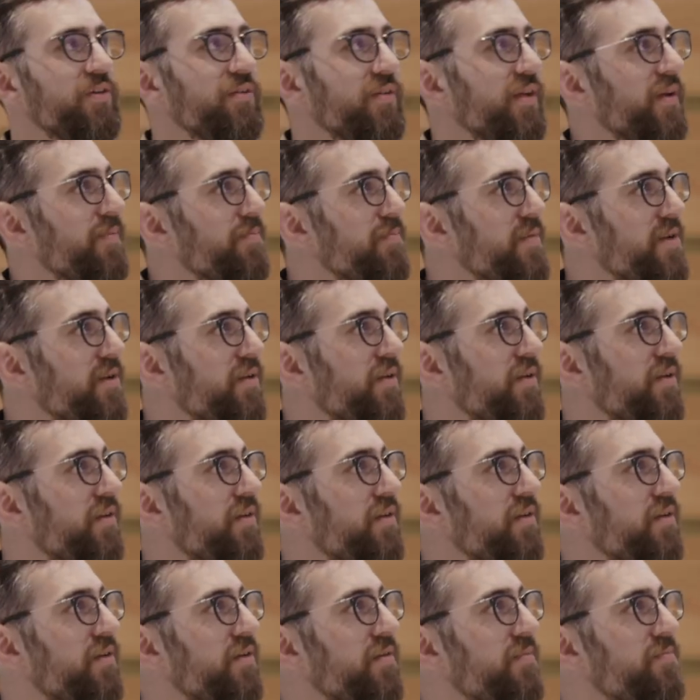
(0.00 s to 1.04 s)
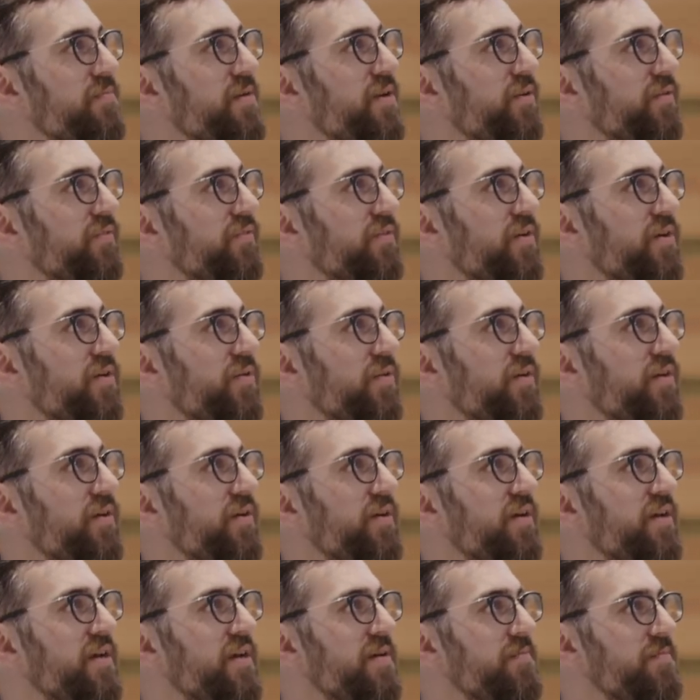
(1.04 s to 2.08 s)
show you like middle
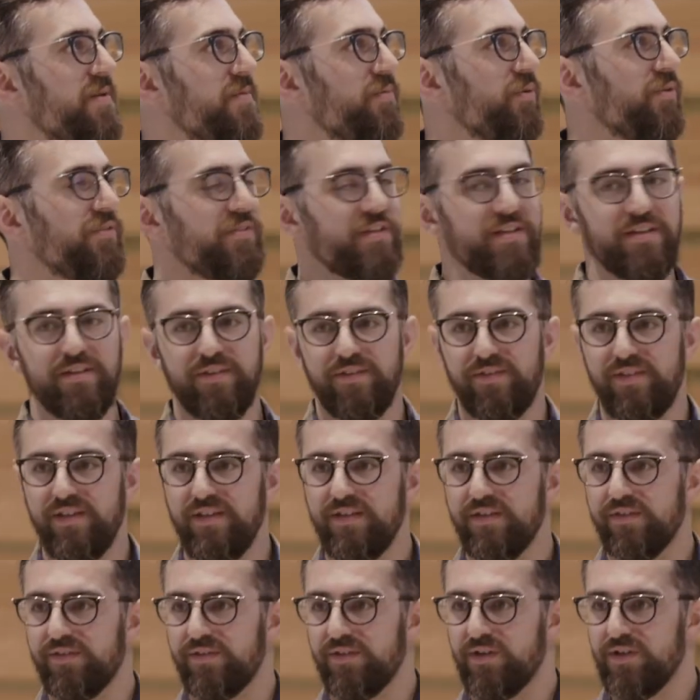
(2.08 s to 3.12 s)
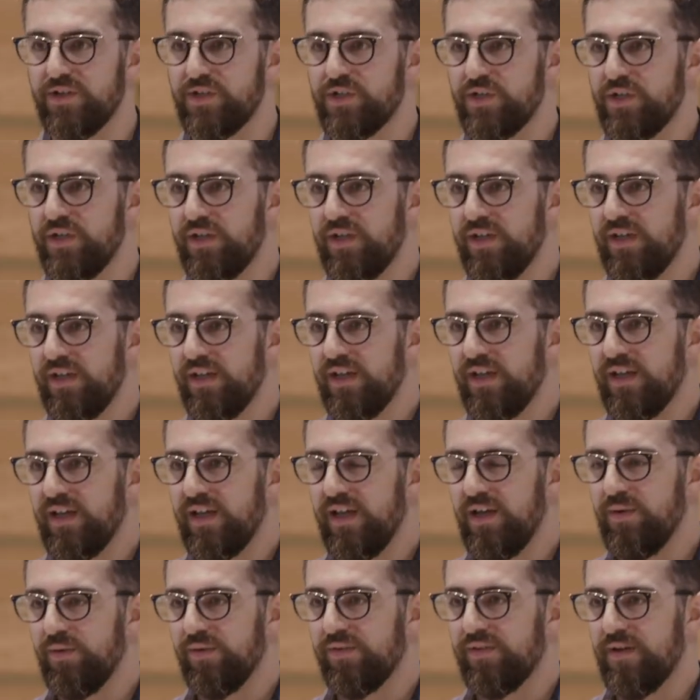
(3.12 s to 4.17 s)
zone, people didn't see the search.
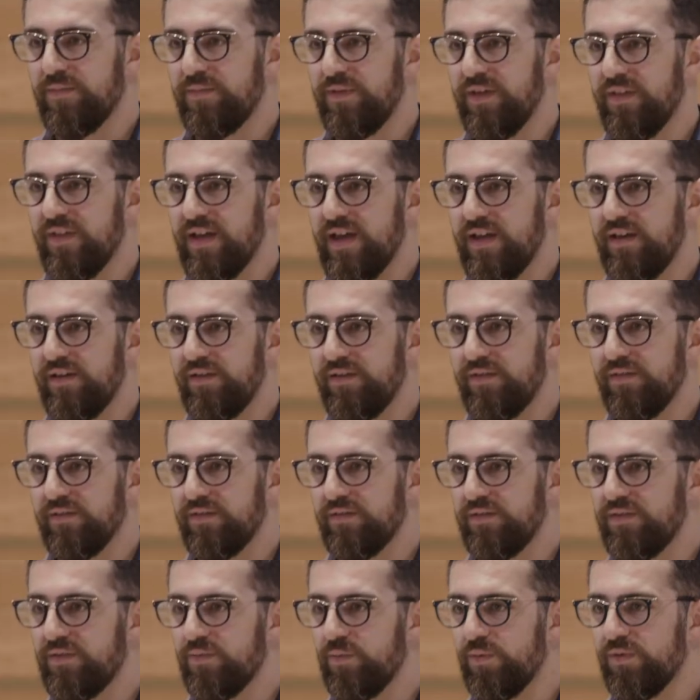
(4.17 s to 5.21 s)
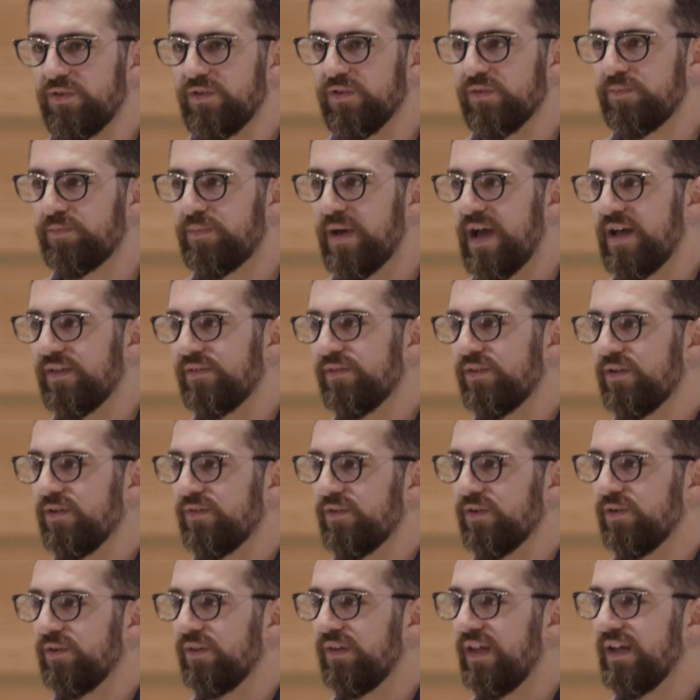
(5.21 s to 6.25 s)
It was something that was just passed
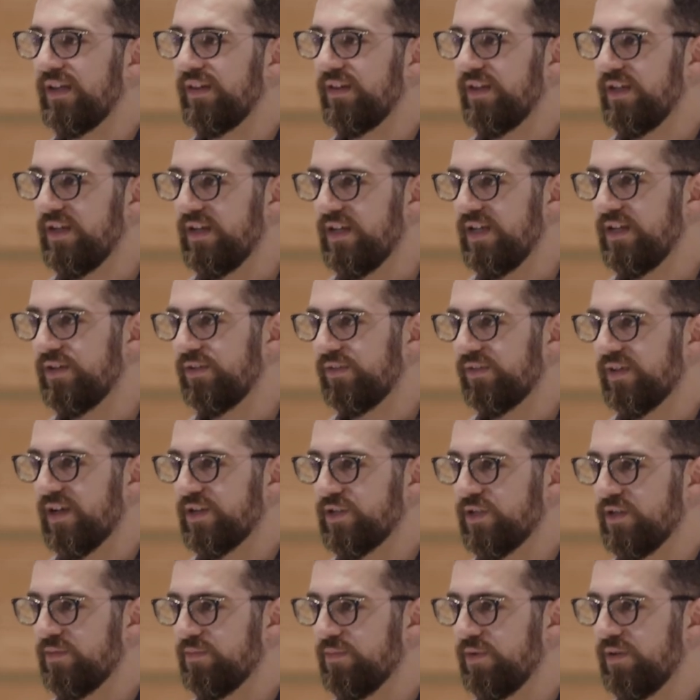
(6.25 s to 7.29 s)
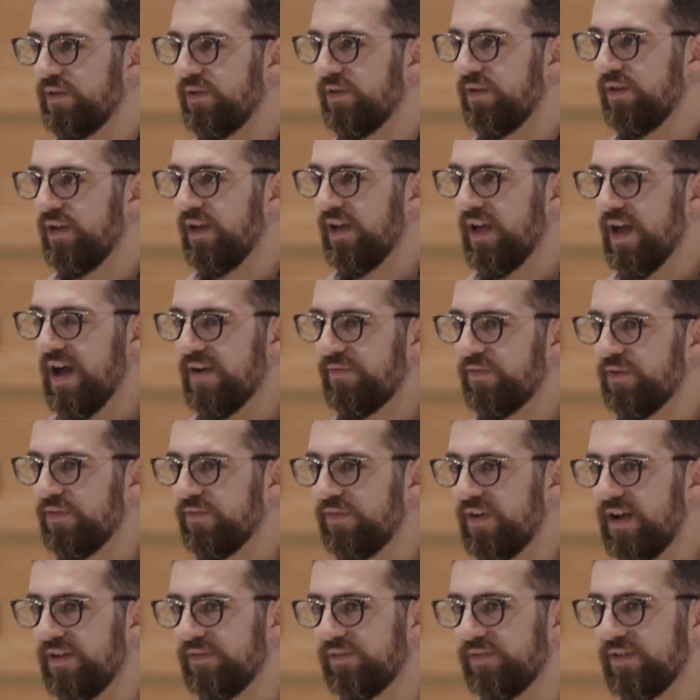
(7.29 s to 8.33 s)
over lightly in each session, but after
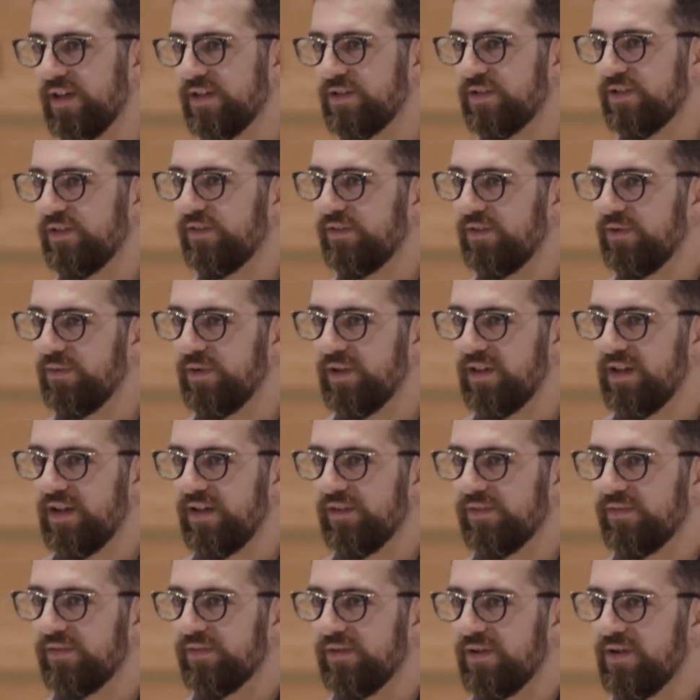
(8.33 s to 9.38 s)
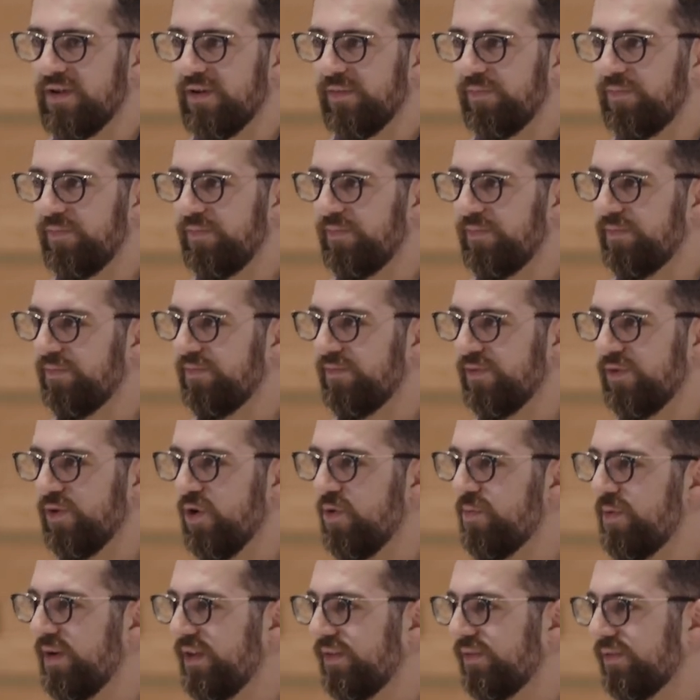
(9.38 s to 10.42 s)
5 sessions you realize, oh,
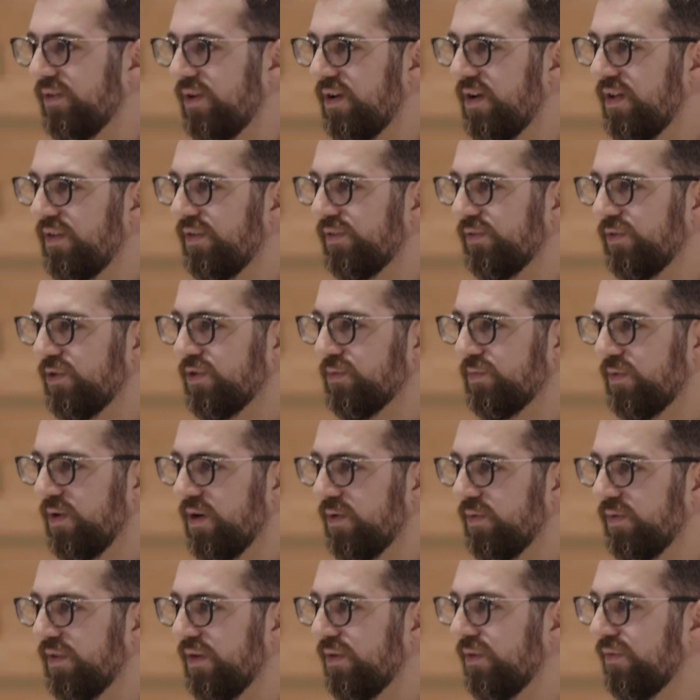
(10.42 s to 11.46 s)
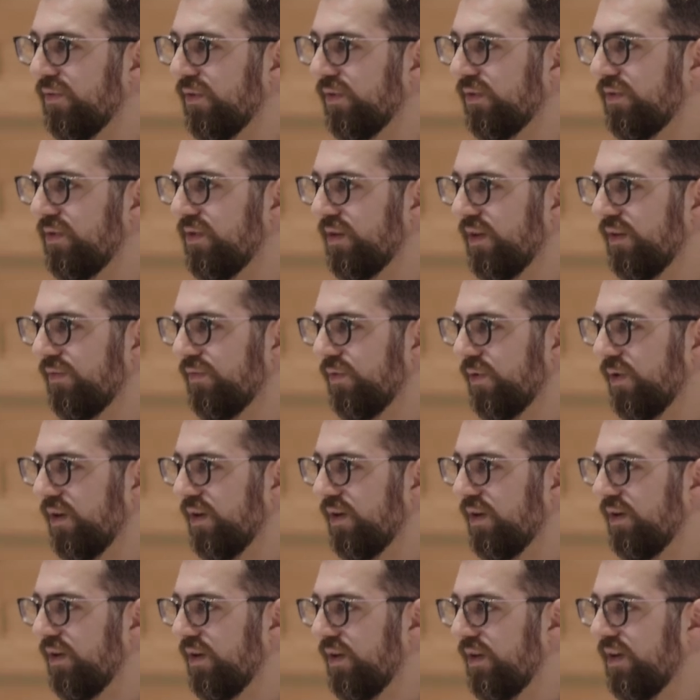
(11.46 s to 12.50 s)
nobody saw the search bar when they were first looking for it.
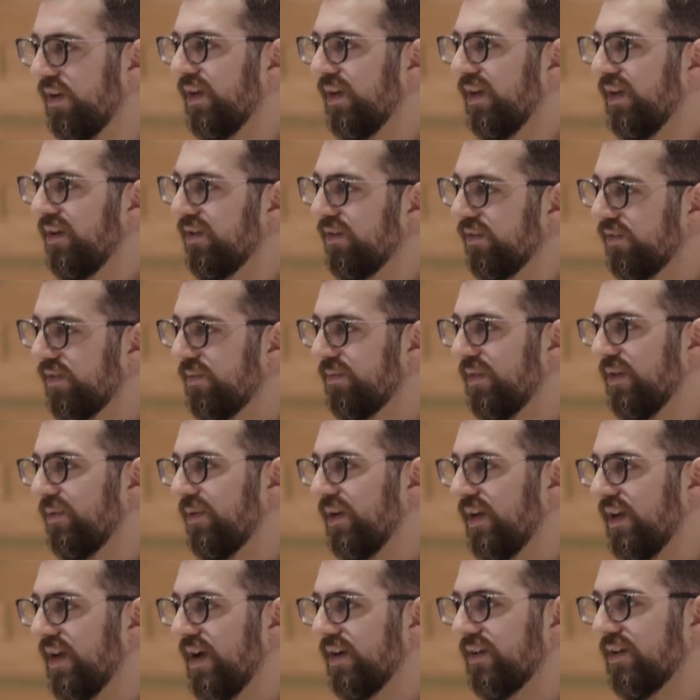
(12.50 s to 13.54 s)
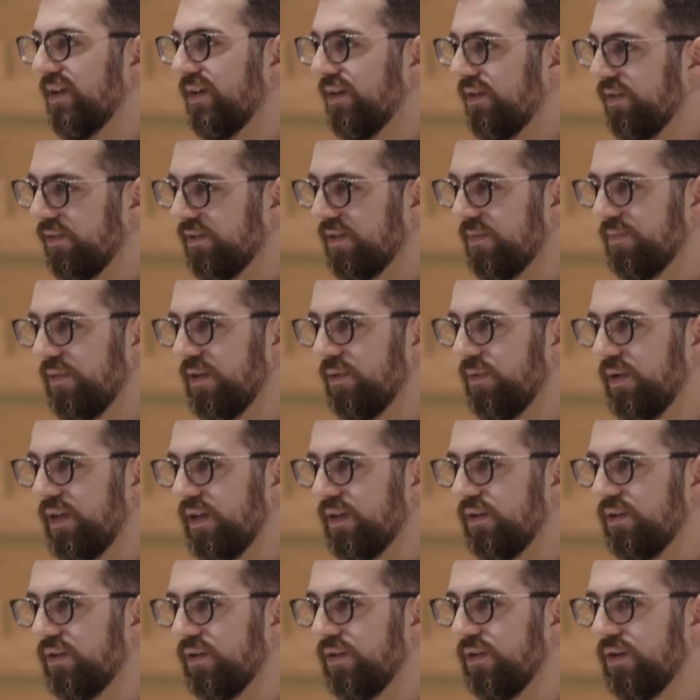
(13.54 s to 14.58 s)
Here's something we can act on, here's something we
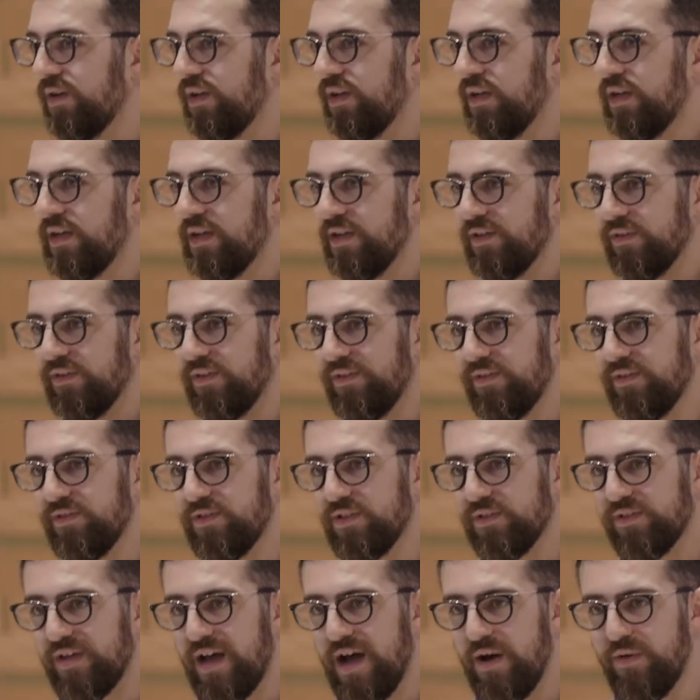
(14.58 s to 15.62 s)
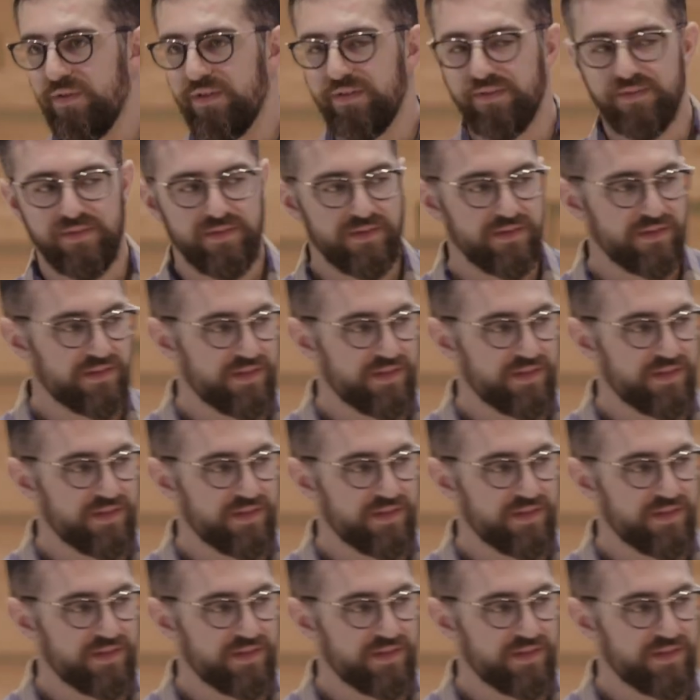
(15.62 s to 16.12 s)
can do. So this is just how this